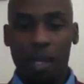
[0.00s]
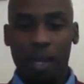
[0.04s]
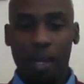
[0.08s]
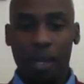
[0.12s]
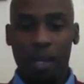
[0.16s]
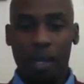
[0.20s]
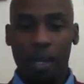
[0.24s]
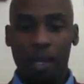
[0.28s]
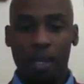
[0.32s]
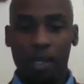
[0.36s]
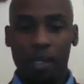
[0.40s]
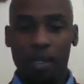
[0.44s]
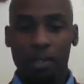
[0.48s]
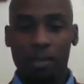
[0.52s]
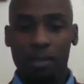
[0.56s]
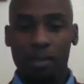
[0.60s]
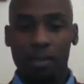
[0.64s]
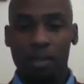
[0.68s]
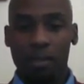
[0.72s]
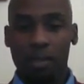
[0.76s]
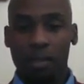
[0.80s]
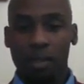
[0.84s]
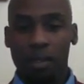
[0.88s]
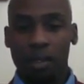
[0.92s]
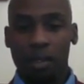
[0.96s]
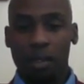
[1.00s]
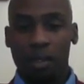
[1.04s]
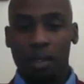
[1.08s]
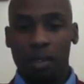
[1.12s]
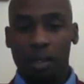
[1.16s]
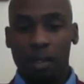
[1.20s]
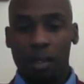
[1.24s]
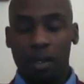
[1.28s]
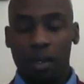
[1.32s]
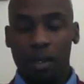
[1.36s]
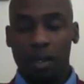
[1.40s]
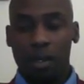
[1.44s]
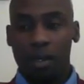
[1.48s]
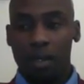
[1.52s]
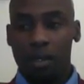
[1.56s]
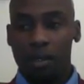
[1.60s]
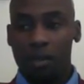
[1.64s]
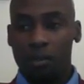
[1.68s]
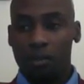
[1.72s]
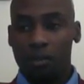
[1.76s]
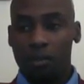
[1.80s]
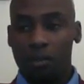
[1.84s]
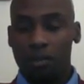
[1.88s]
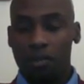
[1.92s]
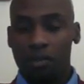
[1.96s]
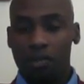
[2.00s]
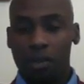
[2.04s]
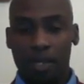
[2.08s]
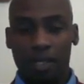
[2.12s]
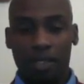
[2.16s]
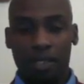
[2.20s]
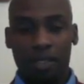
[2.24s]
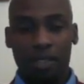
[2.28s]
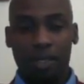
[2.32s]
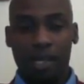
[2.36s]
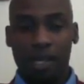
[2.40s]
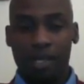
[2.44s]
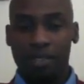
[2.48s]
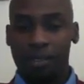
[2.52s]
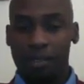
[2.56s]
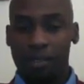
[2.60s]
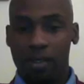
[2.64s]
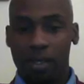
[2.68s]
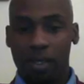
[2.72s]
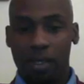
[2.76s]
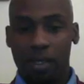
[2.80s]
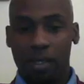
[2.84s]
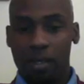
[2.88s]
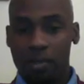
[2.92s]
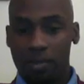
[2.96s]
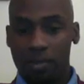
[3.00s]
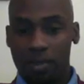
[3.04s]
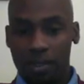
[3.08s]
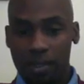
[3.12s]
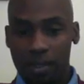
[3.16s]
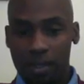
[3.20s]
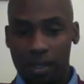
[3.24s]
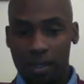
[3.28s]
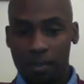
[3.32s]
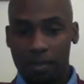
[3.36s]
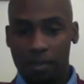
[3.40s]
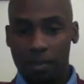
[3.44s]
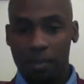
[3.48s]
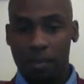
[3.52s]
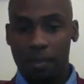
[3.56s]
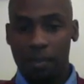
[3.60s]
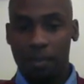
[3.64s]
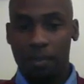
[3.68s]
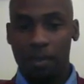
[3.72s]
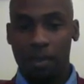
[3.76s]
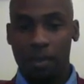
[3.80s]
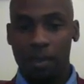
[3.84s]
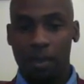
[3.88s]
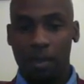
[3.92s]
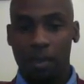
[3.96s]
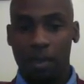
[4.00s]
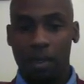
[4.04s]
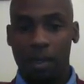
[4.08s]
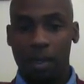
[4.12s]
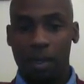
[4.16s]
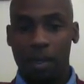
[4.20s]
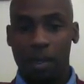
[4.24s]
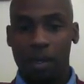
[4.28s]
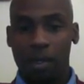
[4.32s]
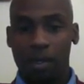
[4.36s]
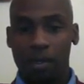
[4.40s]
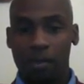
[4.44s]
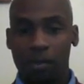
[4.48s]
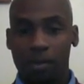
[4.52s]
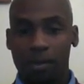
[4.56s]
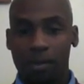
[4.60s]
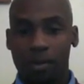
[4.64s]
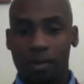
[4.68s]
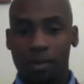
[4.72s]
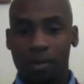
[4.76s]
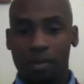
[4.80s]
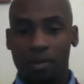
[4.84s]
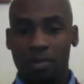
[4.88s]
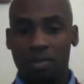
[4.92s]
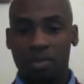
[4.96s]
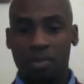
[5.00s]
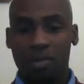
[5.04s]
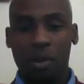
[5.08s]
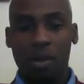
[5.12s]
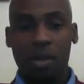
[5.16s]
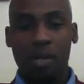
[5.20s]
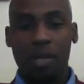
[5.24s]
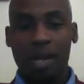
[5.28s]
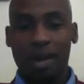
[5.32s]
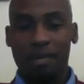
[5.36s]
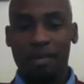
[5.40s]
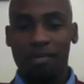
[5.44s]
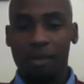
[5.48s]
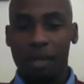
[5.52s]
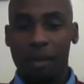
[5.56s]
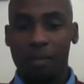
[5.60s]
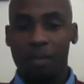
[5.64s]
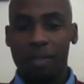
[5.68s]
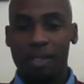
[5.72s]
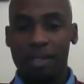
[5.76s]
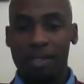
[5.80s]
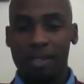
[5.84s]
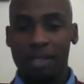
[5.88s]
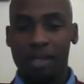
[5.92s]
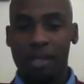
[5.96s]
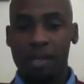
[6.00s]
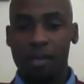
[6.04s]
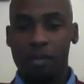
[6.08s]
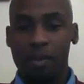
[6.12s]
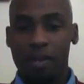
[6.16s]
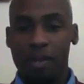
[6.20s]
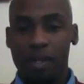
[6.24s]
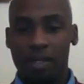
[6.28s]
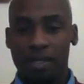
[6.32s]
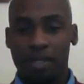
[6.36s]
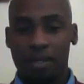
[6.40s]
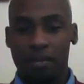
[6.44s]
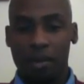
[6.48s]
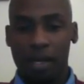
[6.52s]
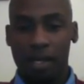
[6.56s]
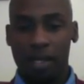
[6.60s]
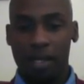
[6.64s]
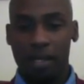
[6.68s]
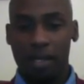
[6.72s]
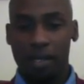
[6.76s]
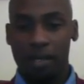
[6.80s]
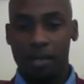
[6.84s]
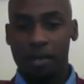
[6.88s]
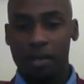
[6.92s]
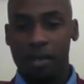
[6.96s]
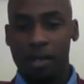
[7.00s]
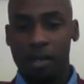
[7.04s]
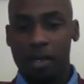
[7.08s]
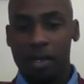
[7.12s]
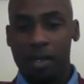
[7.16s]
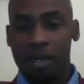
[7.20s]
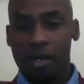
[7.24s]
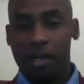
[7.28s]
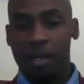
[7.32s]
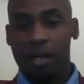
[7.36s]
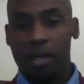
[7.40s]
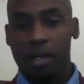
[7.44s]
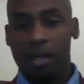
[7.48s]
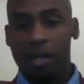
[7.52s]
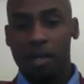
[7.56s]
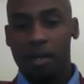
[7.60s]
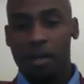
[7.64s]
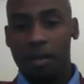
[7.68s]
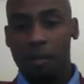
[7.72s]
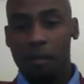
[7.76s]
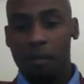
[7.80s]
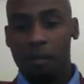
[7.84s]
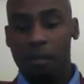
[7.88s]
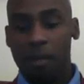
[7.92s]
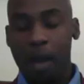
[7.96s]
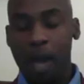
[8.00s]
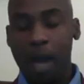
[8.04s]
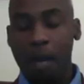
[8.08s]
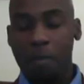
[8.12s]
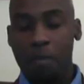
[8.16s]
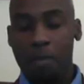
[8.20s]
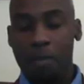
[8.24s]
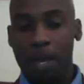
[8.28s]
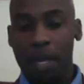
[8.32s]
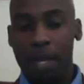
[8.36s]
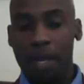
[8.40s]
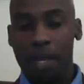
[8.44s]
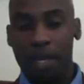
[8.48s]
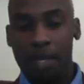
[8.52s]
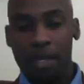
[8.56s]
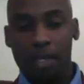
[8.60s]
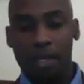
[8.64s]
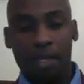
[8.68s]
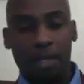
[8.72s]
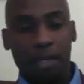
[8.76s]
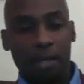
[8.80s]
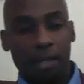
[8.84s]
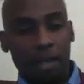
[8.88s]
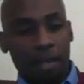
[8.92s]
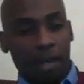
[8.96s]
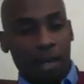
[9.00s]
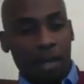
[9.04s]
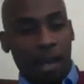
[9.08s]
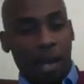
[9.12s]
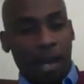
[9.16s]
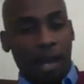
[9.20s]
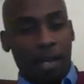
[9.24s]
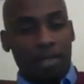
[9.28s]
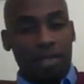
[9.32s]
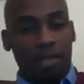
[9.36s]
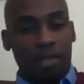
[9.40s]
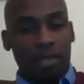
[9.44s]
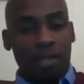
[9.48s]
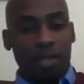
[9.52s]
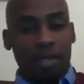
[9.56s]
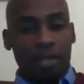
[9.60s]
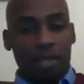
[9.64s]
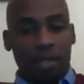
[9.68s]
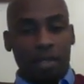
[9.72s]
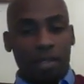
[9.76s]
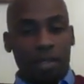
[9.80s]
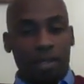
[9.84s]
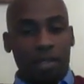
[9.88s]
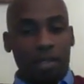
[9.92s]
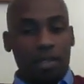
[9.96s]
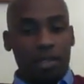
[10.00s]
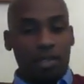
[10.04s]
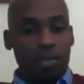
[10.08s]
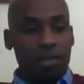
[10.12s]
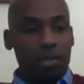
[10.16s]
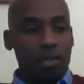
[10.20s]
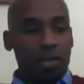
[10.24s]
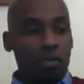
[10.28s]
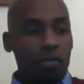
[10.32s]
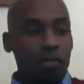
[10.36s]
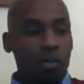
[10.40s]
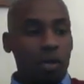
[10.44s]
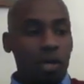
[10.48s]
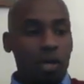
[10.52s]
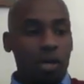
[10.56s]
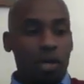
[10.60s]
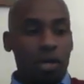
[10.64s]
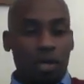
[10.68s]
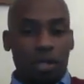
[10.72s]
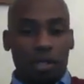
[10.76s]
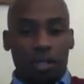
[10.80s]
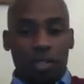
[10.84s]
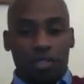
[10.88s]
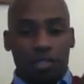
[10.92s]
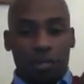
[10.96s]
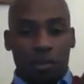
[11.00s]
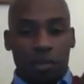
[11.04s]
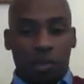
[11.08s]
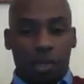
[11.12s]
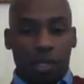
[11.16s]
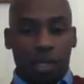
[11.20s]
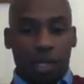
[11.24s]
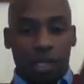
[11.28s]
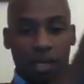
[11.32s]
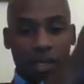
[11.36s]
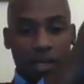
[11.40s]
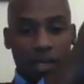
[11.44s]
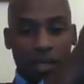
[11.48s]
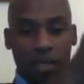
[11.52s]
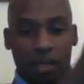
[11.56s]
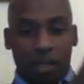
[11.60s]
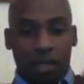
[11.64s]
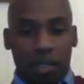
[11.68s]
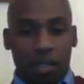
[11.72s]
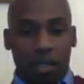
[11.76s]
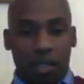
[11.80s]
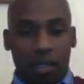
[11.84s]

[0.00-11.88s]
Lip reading: and tried to nestle in and go to sleep. Shortly after I put these earplugs in my ear, my bed actually is on the wall adjoining